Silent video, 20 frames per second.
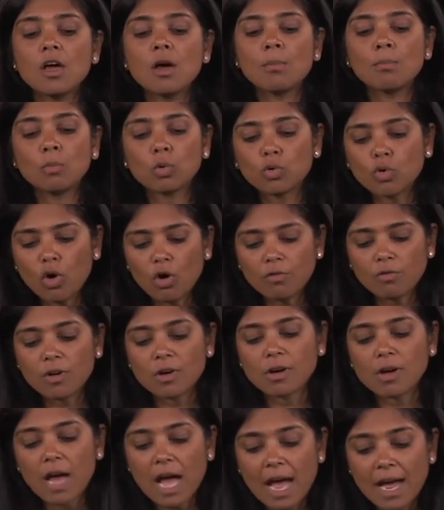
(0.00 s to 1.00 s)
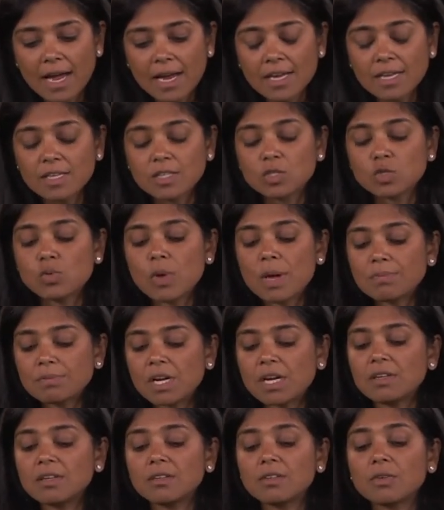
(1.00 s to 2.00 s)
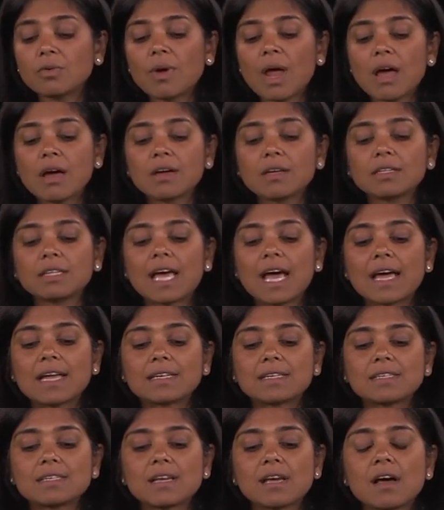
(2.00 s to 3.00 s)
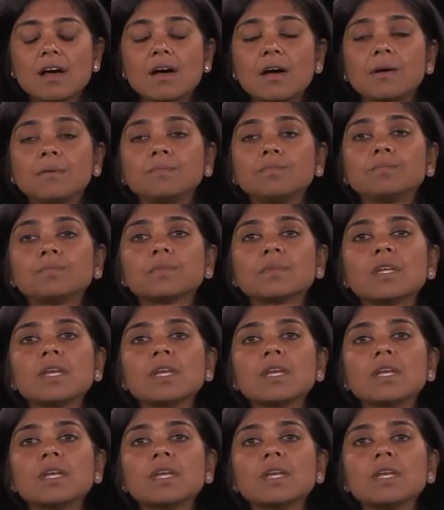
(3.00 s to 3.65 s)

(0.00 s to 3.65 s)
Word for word: Moreover, I swept under the rug that um,